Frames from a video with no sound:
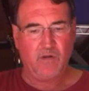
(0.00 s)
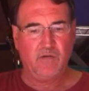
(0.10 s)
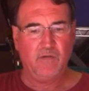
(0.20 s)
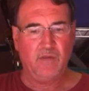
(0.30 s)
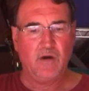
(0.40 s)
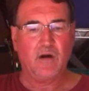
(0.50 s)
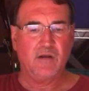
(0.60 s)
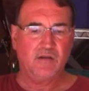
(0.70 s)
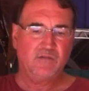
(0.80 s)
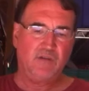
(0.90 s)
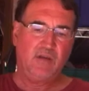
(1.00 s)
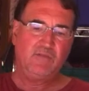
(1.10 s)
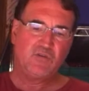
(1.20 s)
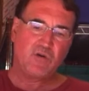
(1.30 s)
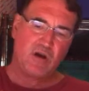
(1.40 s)
you in the audience to
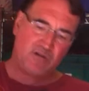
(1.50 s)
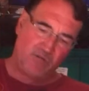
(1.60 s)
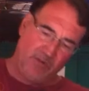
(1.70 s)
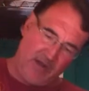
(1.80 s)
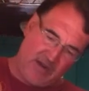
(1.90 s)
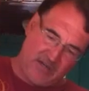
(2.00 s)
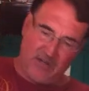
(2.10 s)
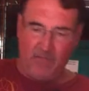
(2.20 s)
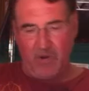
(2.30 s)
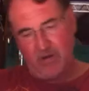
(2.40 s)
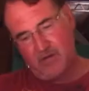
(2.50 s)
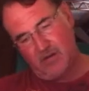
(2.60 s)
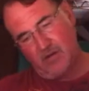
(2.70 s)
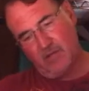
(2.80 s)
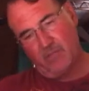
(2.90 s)
give a try to. But actually, that might
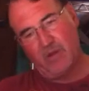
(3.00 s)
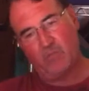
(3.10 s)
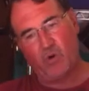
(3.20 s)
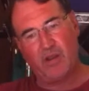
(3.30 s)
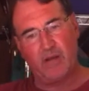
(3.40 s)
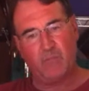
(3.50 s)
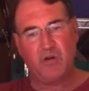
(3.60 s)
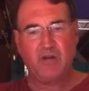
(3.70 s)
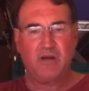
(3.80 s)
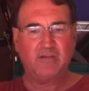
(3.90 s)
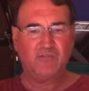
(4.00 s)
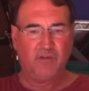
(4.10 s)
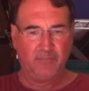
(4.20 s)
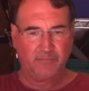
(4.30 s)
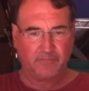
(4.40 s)
work out pretty
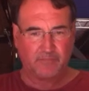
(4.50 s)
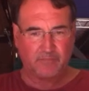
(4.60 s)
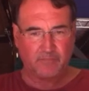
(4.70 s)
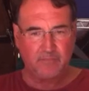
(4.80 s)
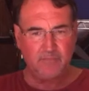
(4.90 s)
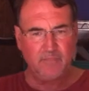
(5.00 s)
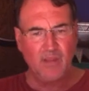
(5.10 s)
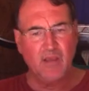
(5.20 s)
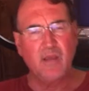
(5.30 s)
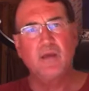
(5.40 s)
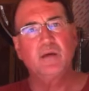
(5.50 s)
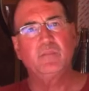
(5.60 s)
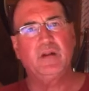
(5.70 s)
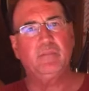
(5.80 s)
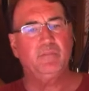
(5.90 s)
nicely.
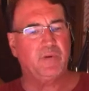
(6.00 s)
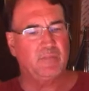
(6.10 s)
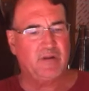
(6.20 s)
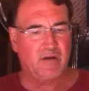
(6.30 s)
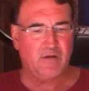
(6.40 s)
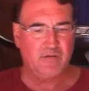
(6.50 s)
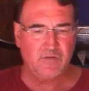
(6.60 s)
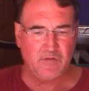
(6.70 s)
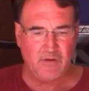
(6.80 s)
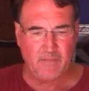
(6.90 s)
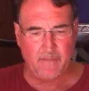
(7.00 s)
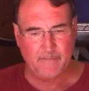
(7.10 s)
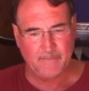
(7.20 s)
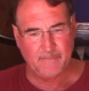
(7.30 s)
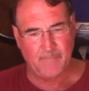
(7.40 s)
But I'm probably not going to do it.
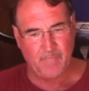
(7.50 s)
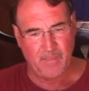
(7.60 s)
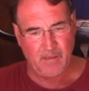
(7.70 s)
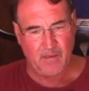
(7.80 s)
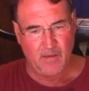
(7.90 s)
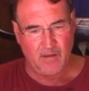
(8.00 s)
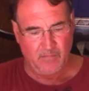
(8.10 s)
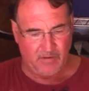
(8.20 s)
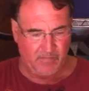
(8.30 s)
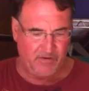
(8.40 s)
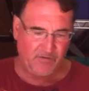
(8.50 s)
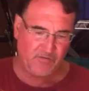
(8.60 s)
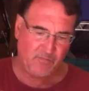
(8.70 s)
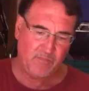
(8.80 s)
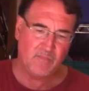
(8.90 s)
We
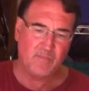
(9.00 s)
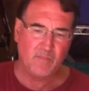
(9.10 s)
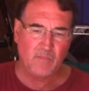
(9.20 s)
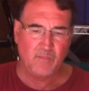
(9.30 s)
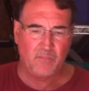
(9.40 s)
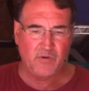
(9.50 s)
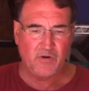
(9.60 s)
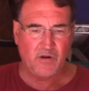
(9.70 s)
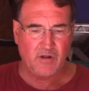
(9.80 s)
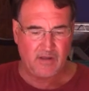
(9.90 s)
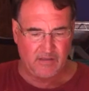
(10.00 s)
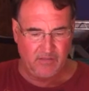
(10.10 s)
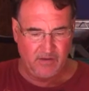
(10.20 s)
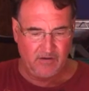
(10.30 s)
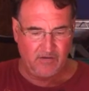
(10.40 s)
just put it on like
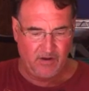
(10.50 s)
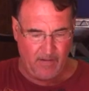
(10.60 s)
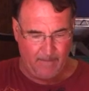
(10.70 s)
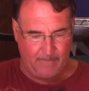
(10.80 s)
this.